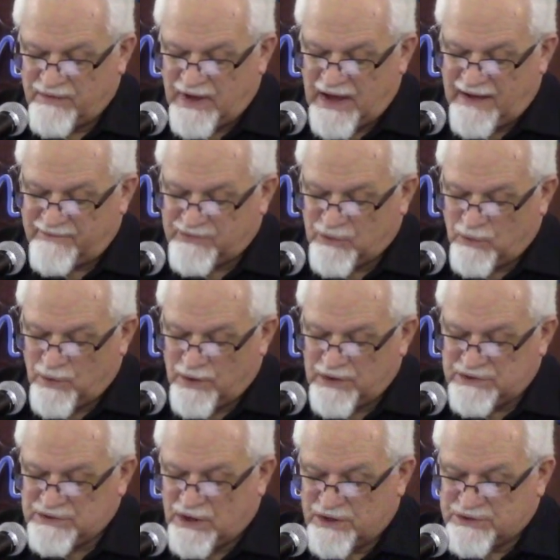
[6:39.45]

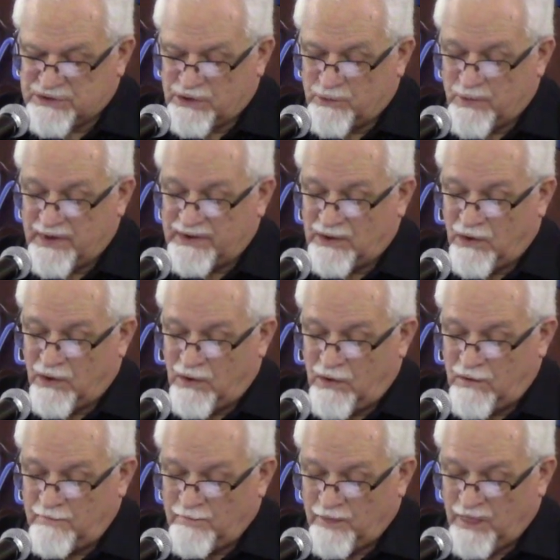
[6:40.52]
Afterward, Joshua read
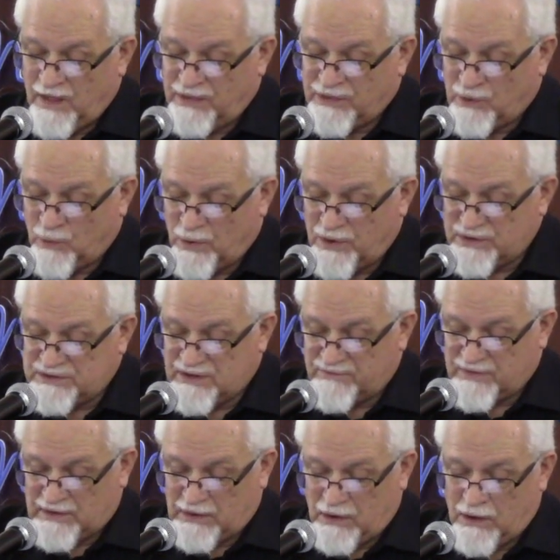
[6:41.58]
all the words
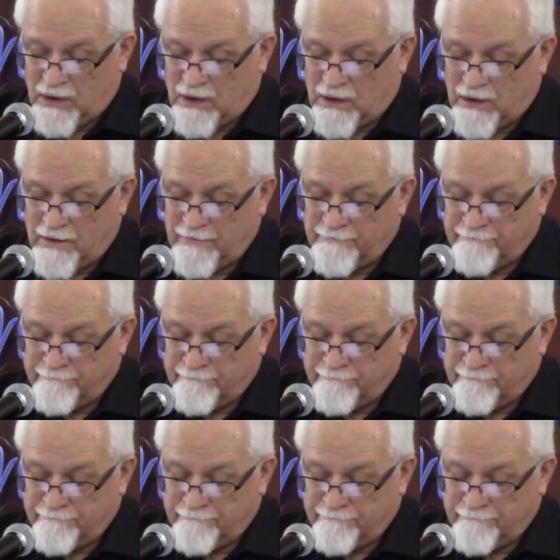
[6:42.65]
of the law,